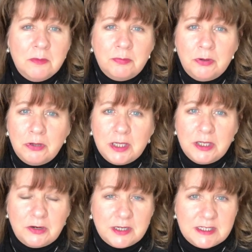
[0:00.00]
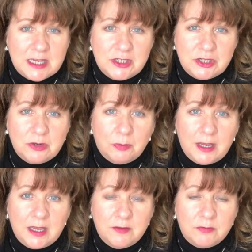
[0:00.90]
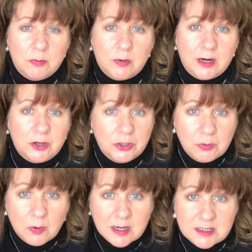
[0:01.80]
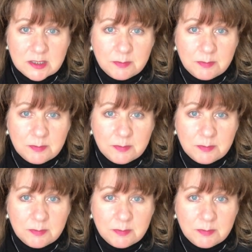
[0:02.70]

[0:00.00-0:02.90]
pulling your attention away from where you want it